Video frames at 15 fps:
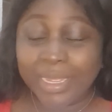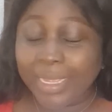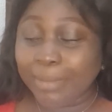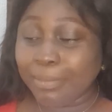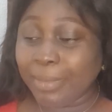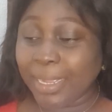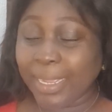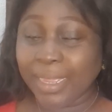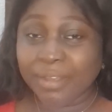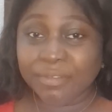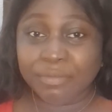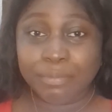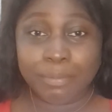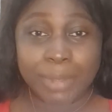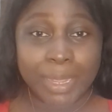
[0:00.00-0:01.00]
I have
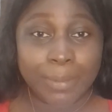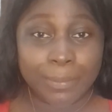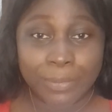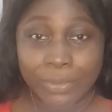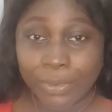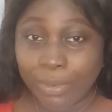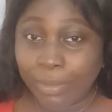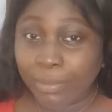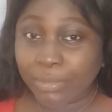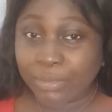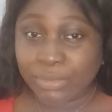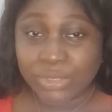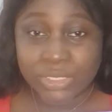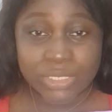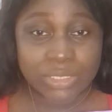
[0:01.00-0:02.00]
my mom,
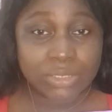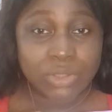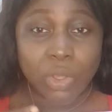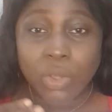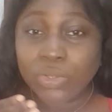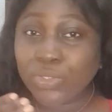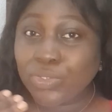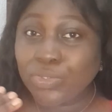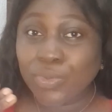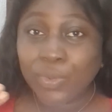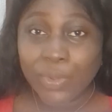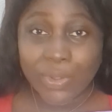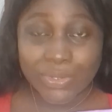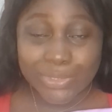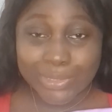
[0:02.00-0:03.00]
she's so
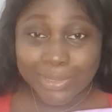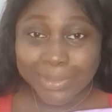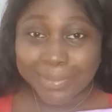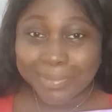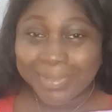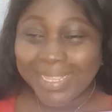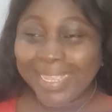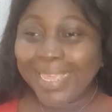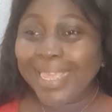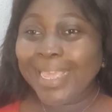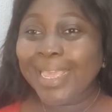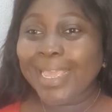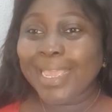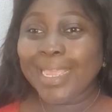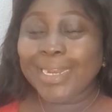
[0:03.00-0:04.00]
awesome,
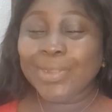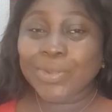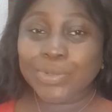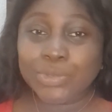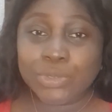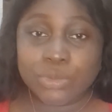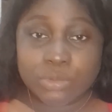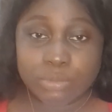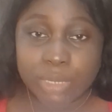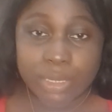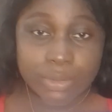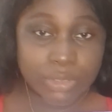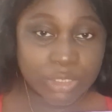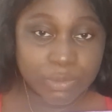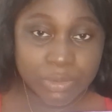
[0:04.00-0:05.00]
and also my
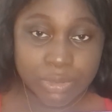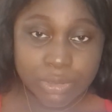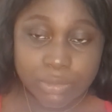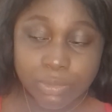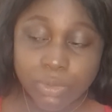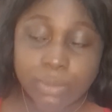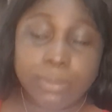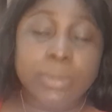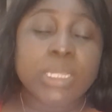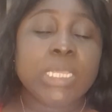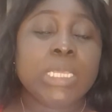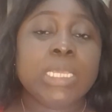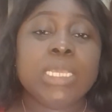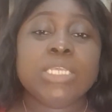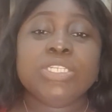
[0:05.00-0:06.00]
husband's mom,
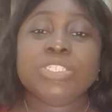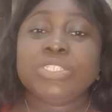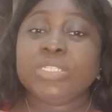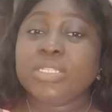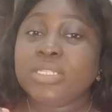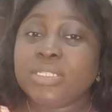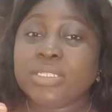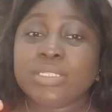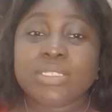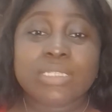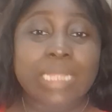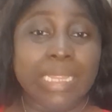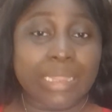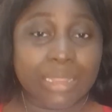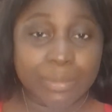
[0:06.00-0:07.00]
she's
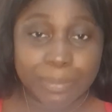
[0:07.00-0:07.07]
the